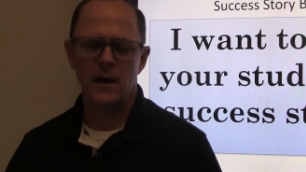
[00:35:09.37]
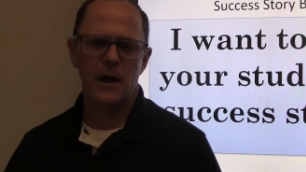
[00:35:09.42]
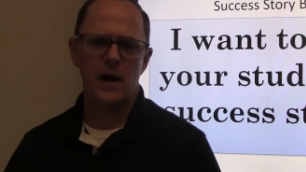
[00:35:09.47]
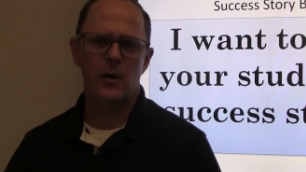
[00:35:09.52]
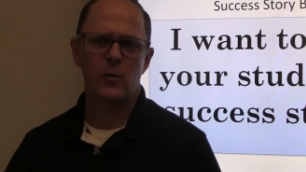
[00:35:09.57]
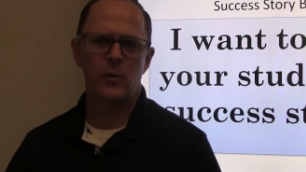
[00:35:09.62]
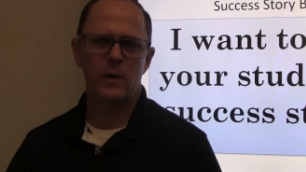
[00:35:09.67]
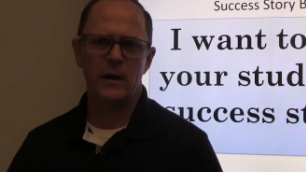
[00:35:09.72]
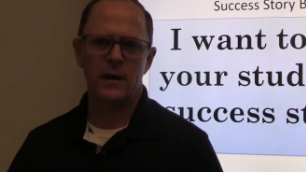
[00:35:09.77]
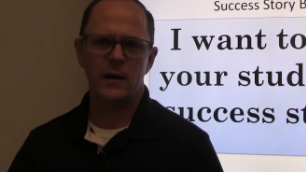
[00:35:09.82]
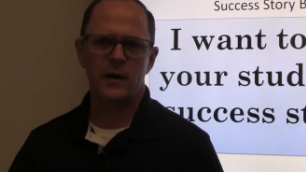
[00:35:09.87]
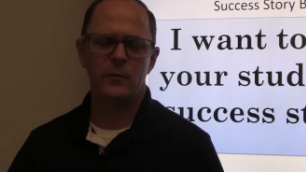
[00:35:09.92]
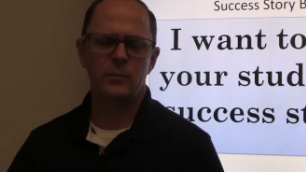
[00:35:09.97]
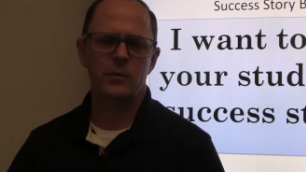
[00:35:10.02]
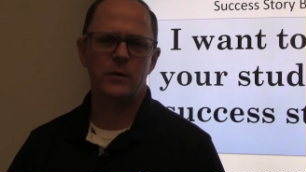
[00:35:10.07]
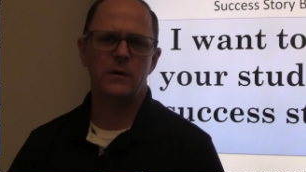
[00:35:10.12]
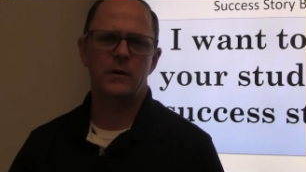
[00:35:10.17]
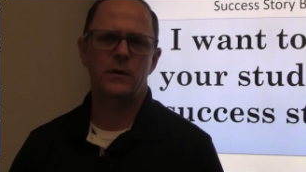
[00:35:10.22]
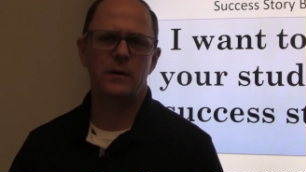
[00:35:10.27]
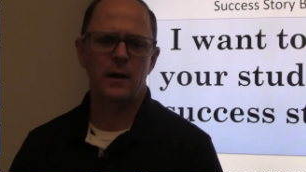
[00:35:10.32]
I want to help
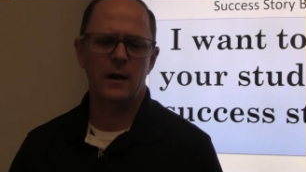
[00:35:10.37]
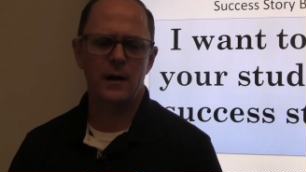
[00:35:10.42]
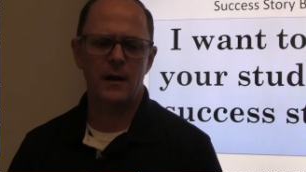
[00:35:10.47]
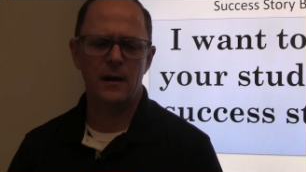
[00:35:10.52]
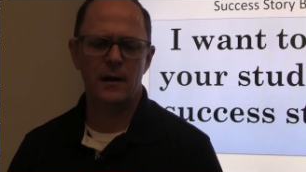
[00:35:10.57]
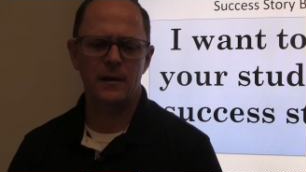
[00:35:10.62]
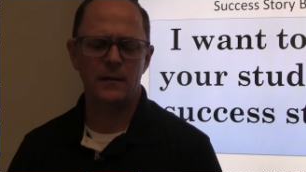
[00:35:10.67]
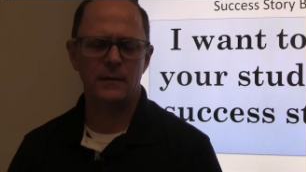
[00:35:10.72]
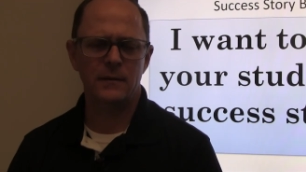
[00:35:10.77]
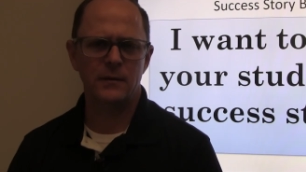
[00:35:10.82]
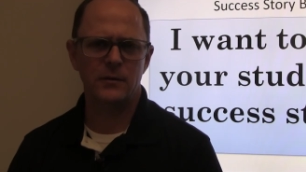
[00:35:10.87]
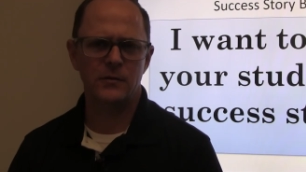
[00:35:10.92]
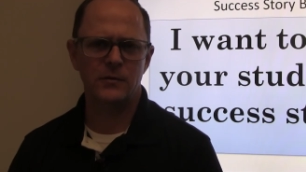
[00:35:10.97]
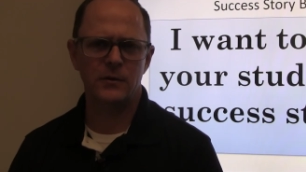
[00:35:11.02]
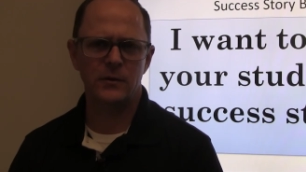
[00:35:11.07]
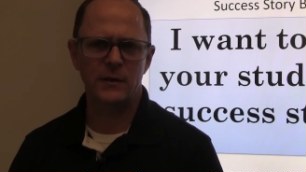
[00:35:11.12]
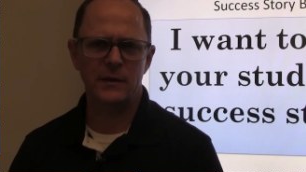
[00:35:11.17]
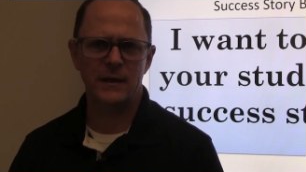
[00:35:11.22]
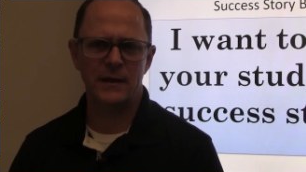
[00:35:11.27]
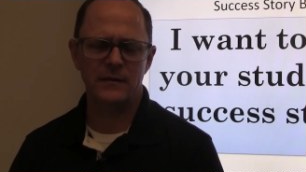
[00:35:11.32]
your
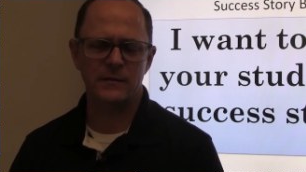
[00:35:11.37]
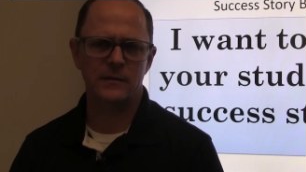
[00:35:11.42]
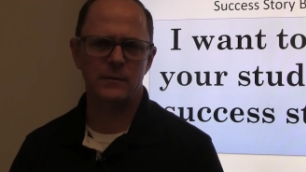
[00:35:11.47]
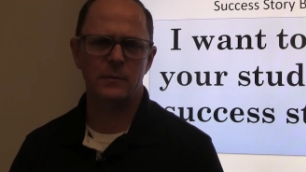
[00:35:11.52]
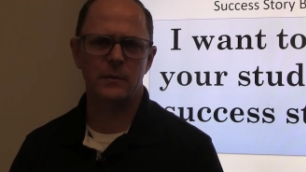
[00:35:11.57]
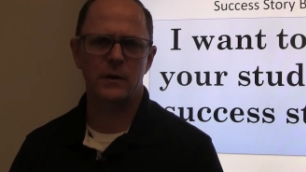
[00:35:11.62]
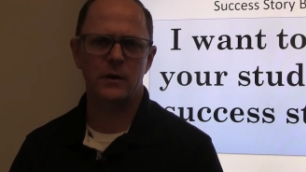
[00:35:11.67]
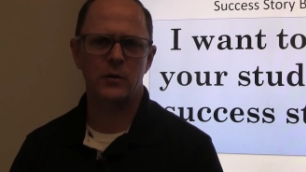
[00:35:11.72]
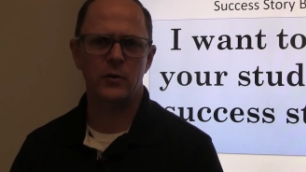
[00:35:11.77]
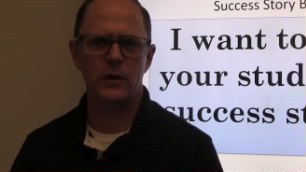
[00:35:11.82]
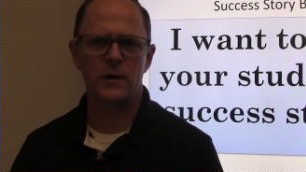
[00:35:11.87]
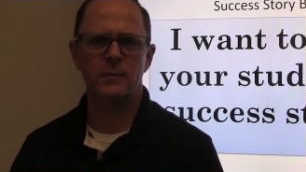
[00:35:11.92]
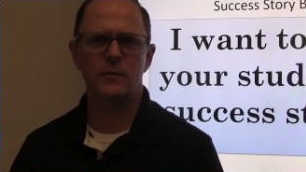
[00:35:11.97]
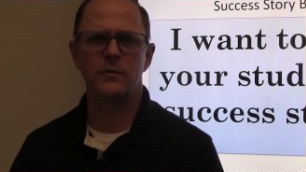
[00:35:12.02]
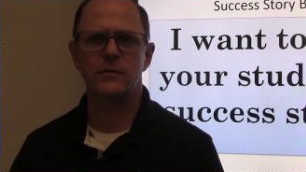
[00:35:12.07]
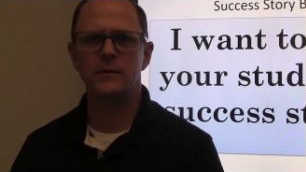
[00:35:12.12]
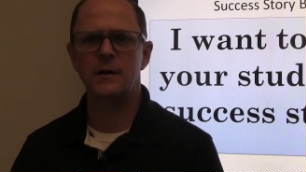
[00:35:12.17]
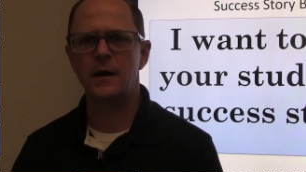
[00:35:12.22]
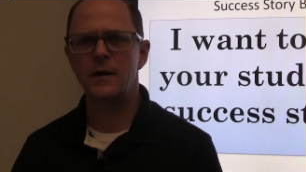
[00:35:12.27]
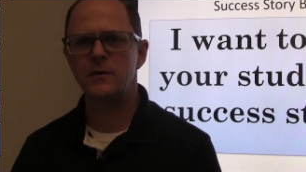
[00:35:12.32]
student get some incredible
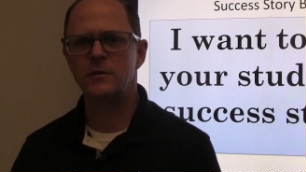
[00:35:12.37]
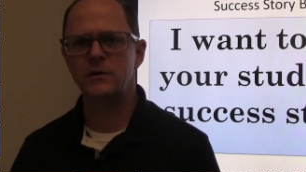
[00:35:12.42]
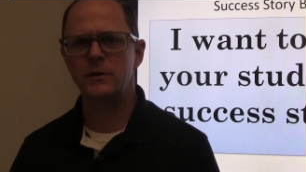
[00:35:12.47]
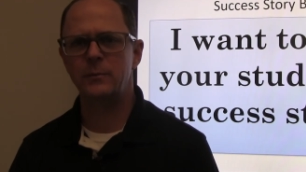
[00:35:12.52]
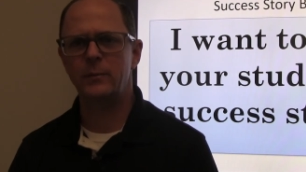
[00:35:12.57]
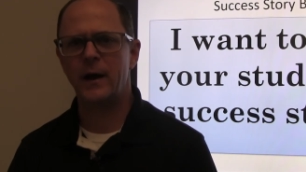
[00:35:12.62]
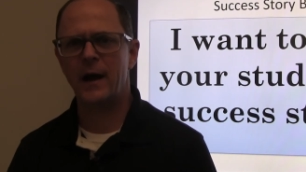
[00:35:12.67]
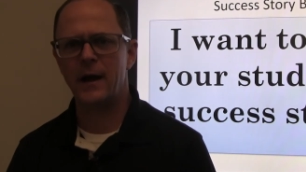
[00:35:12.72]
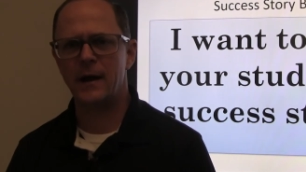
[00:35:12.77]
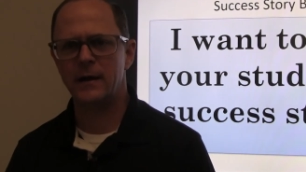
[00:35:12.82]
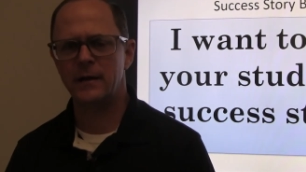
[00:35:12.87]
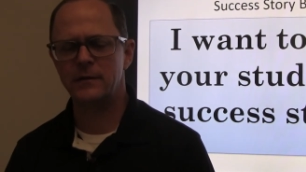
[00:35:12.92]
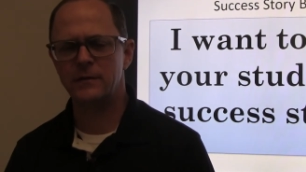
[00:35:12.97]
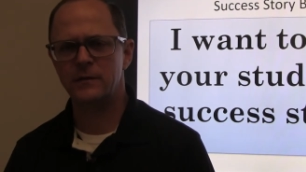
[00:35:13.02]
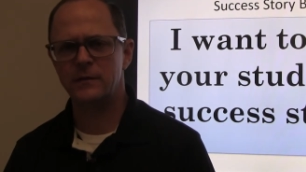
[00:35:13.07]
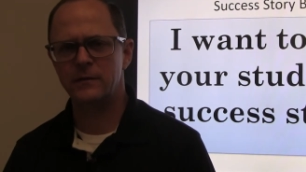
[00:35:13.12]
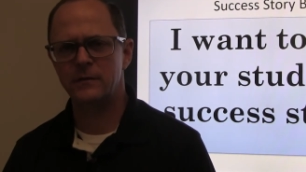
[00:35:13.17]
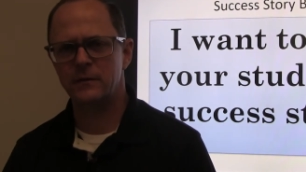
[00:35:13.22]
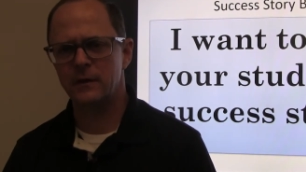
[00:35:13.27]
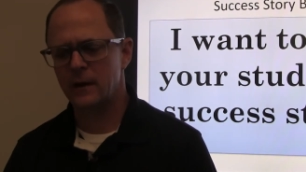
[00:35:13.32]
scholarship
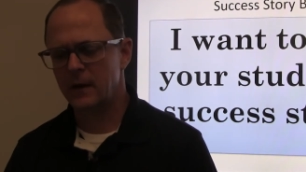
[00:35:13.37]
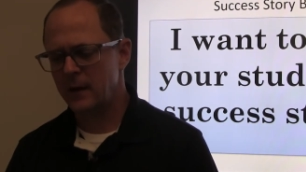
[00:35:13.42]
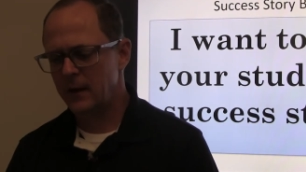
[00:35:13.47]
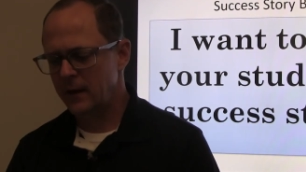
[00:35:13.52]
packages